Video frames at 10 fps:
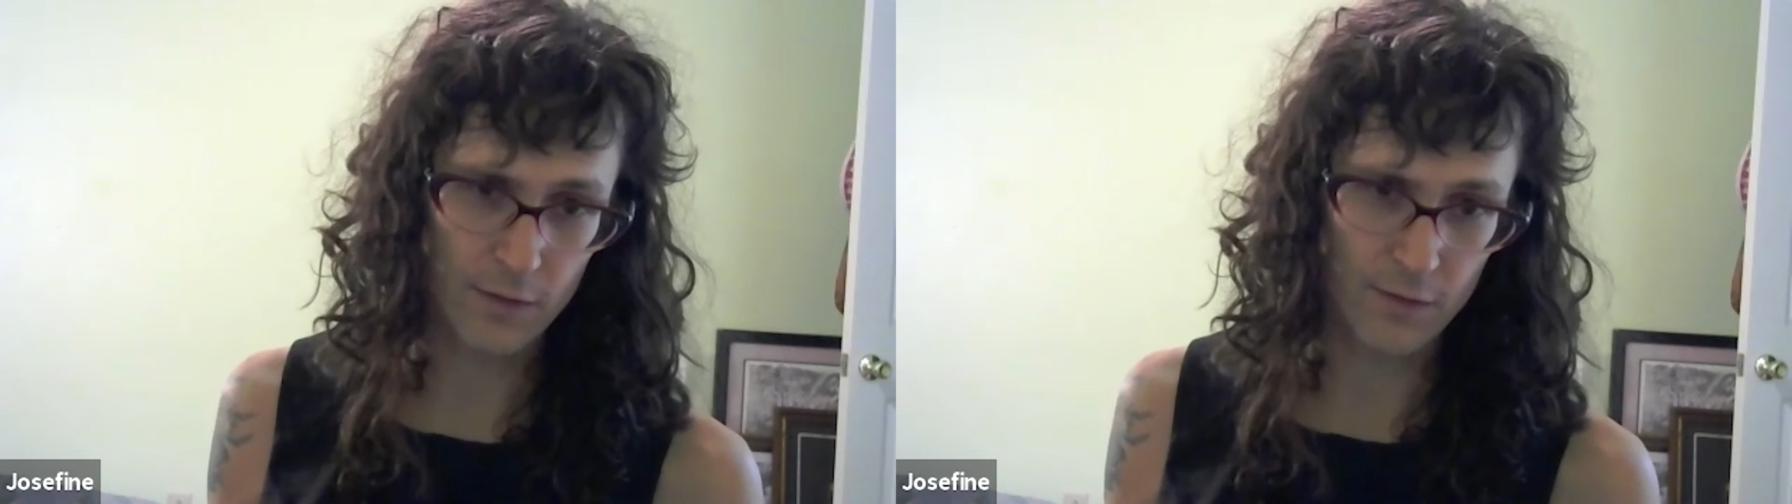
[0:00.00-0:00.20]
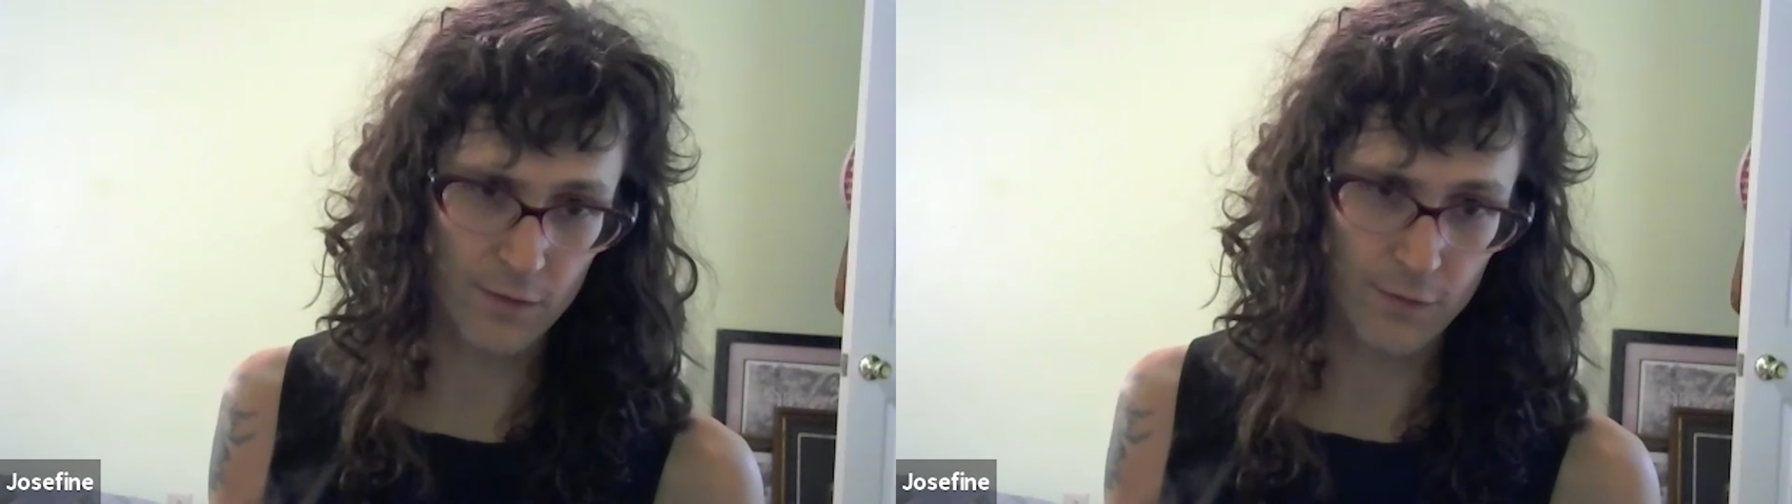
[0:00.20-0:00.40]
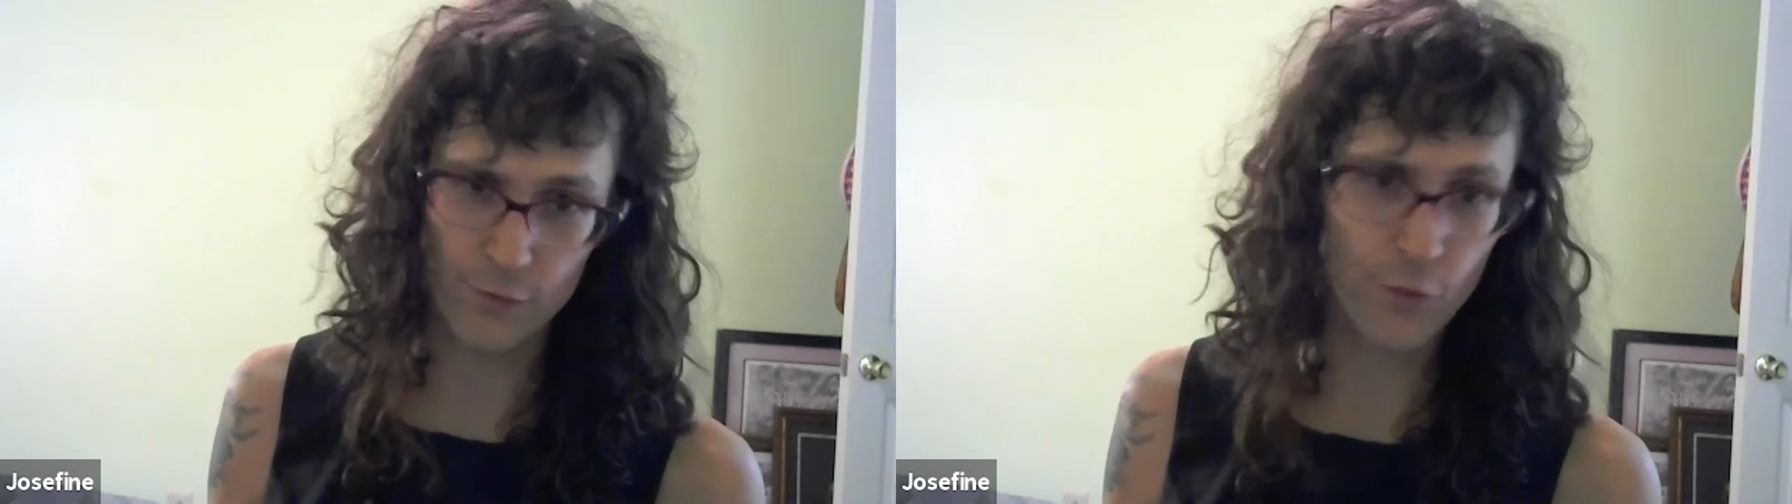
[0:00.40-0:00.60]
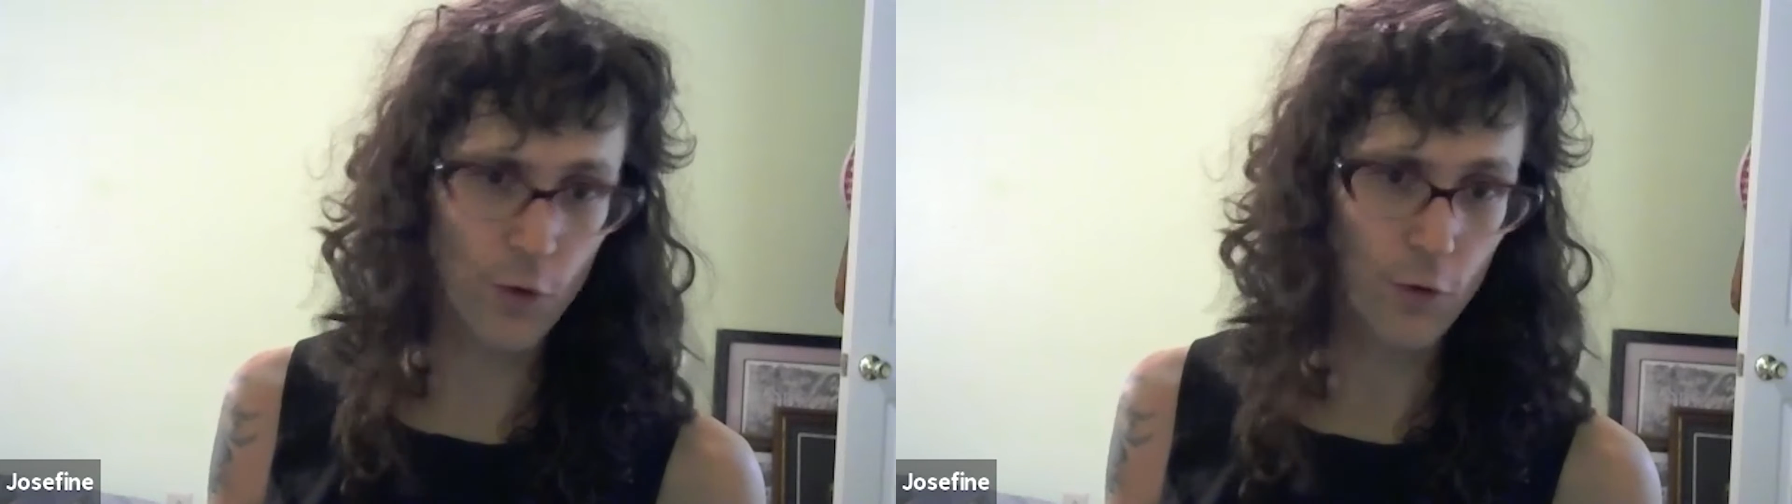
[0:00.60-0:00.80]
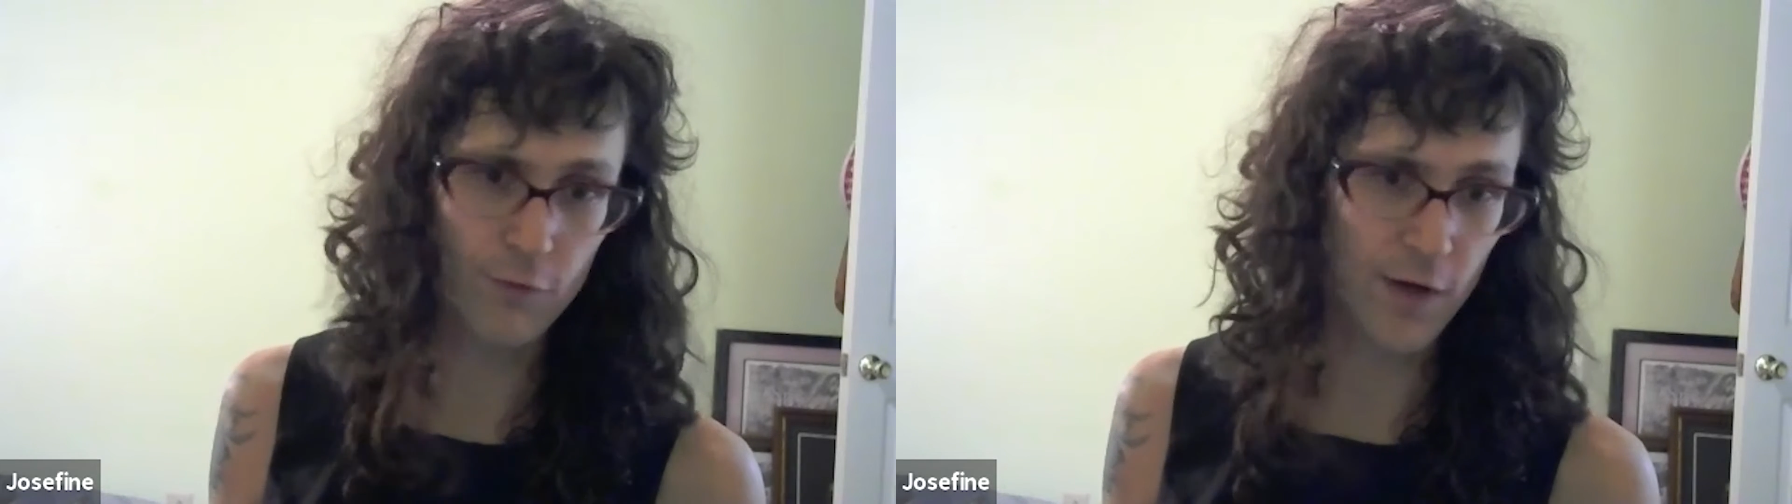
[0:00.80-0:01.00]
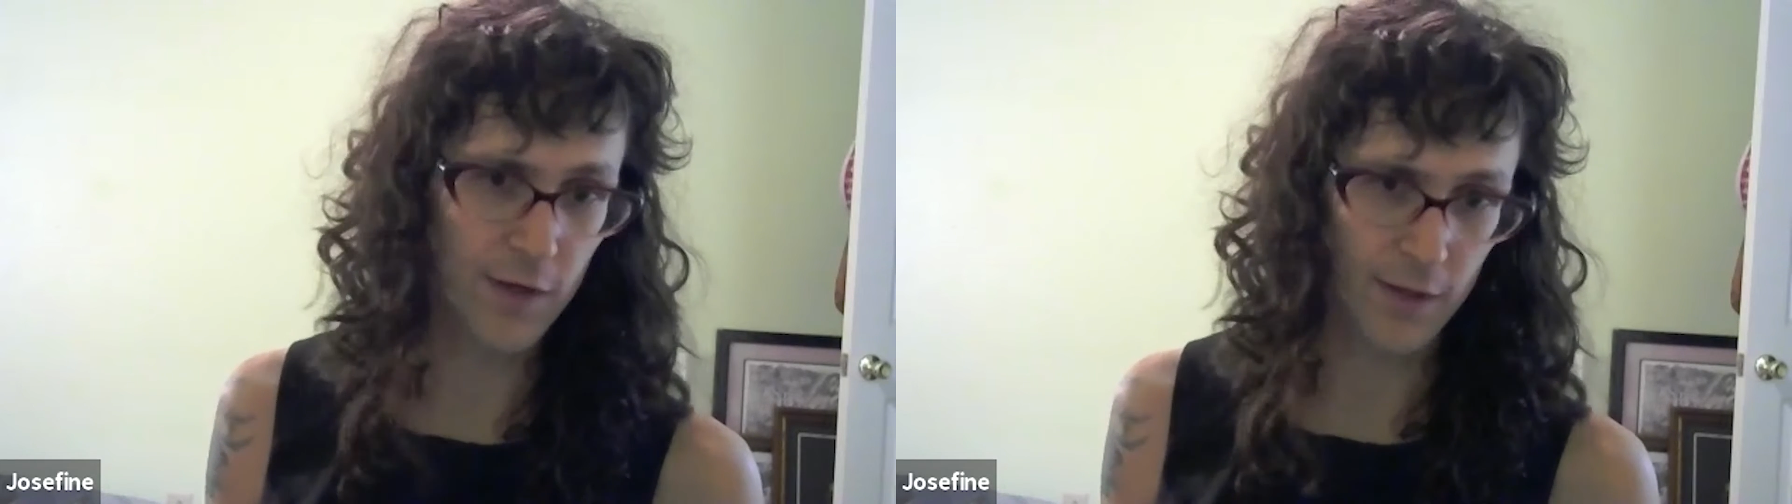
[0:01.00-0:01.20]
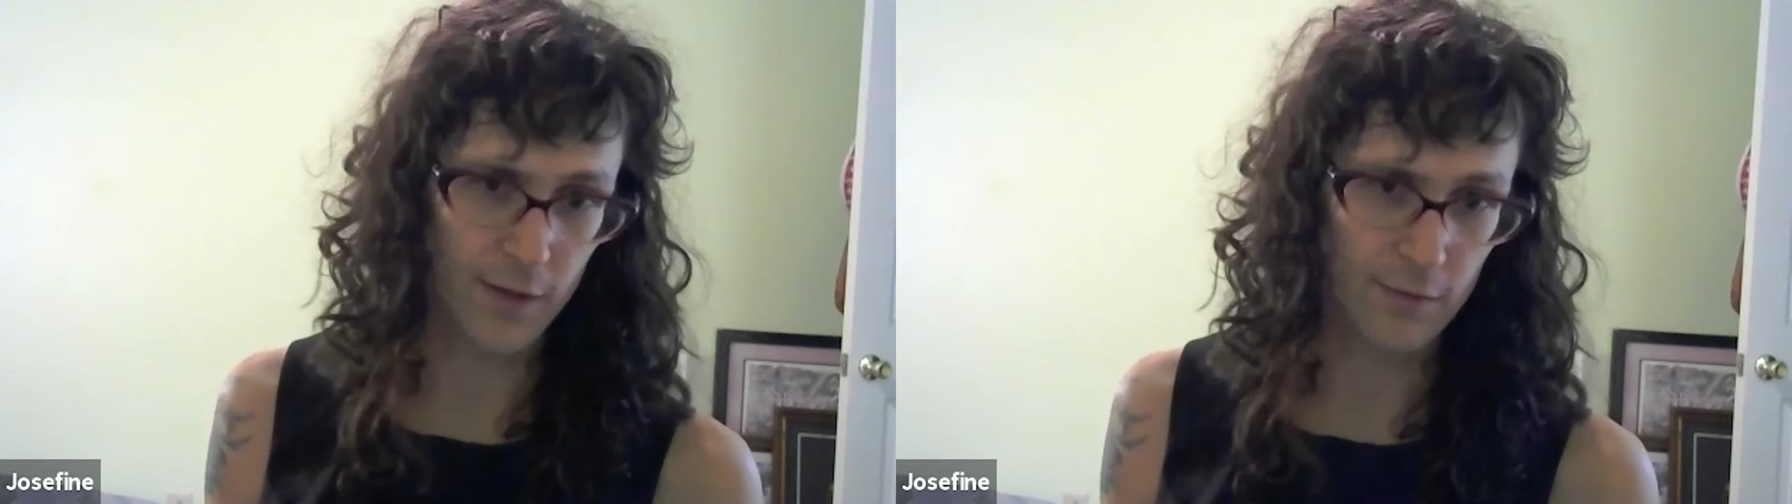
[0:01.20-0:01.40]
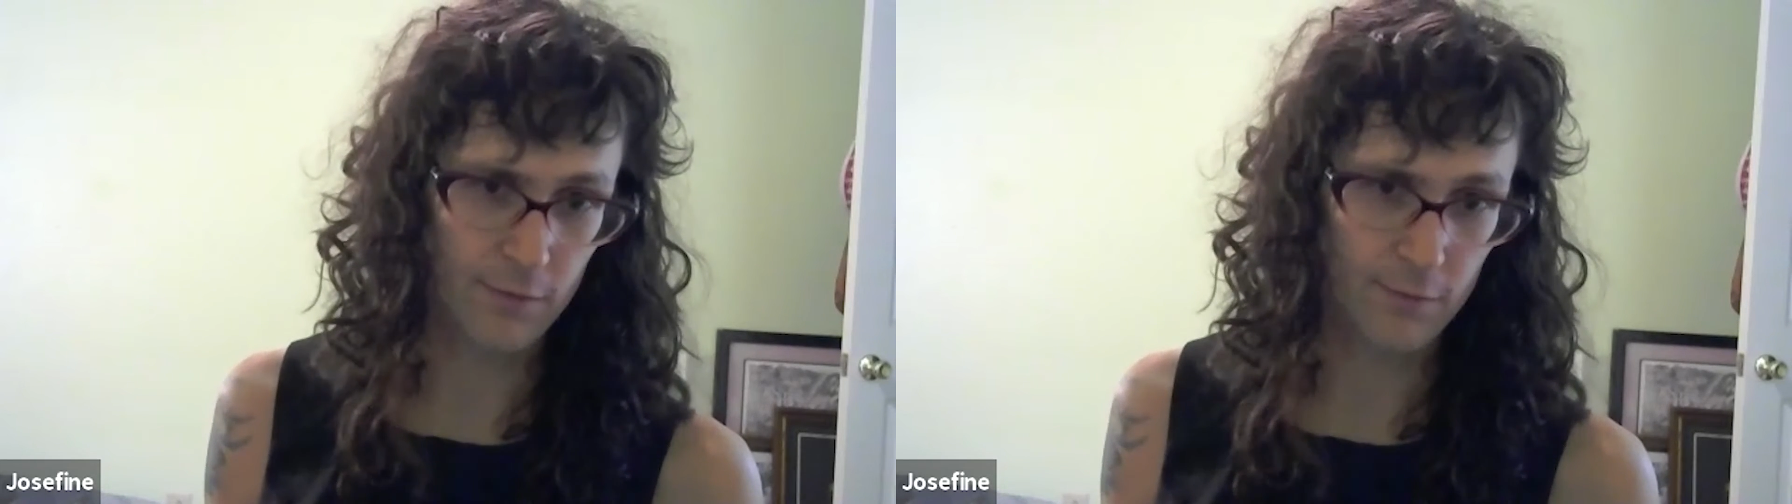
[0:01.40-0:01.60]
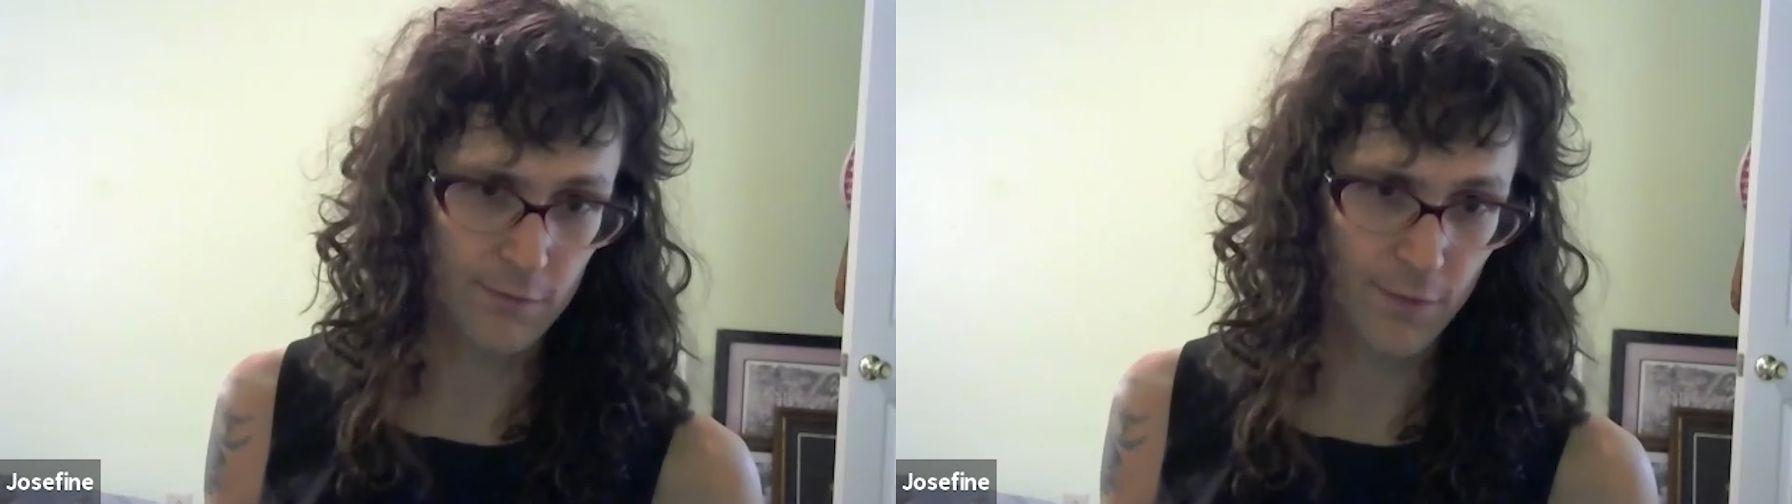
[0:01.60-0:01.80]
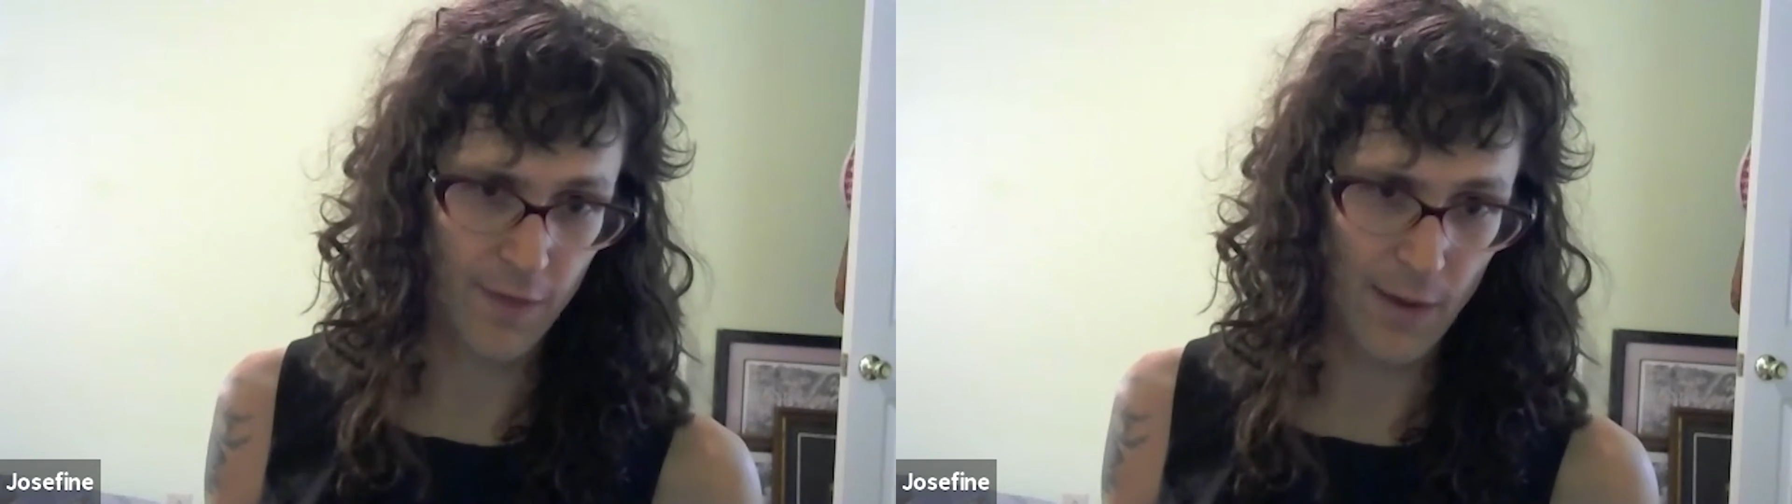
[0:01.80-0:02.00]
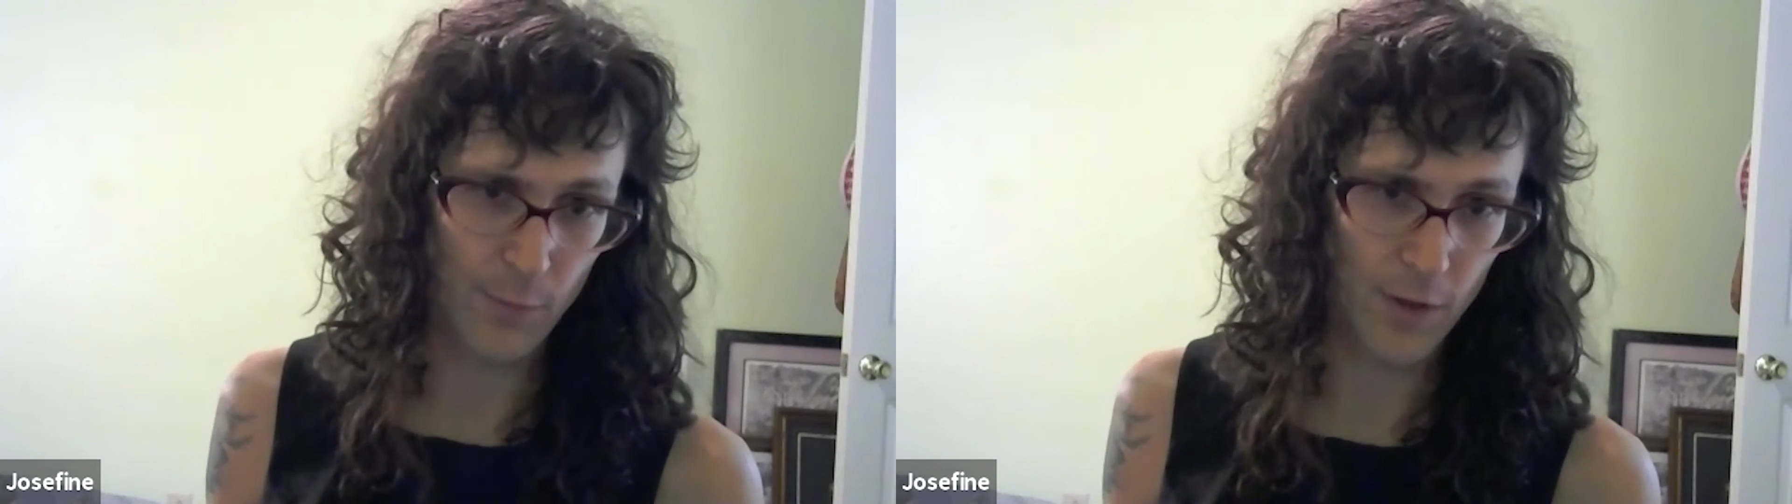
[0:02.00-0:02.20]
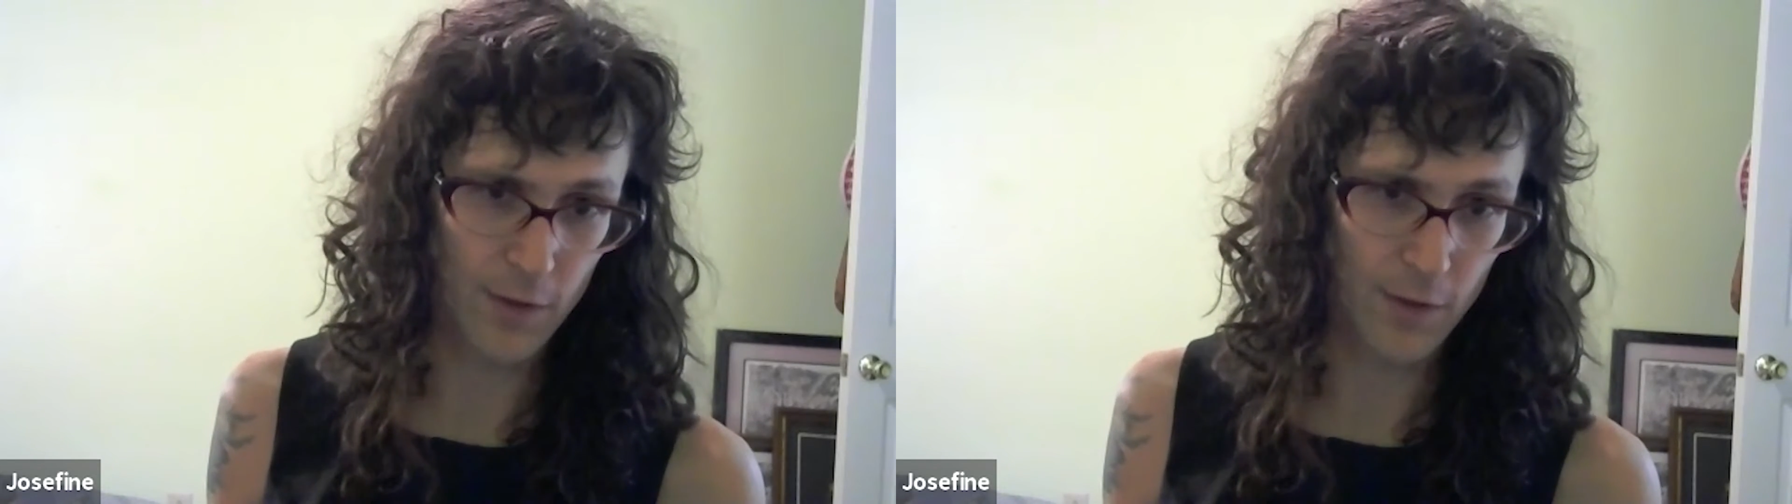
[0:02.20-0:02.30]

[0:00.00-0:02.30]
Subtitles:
there's no funding for that one.